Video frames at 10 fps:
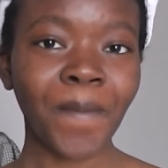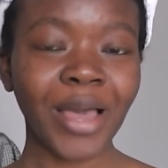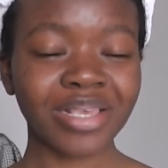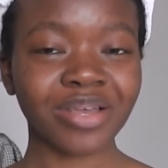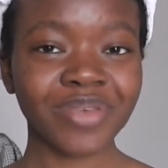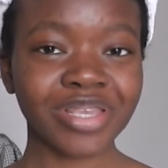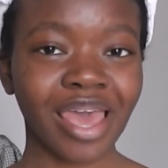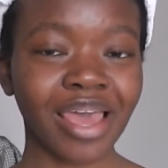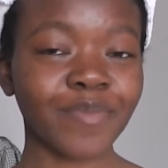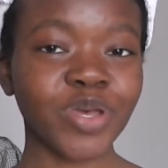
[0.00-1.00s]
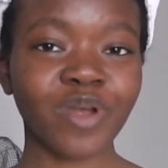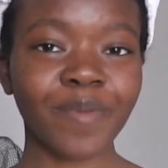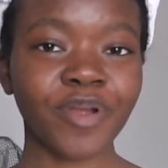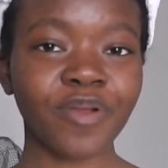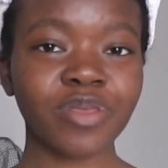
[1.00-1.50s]
But as I was saying, at my
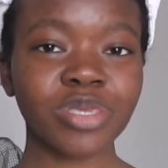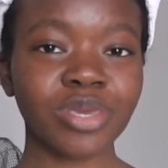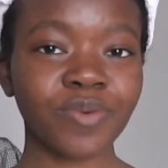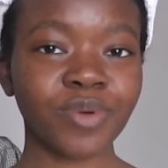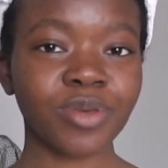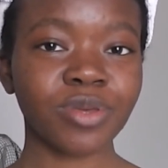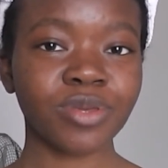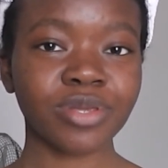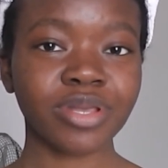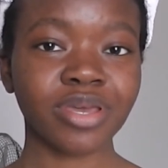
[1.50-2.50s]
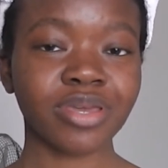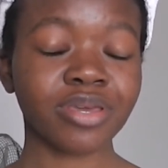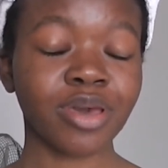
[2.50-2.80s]
grandparents, it was like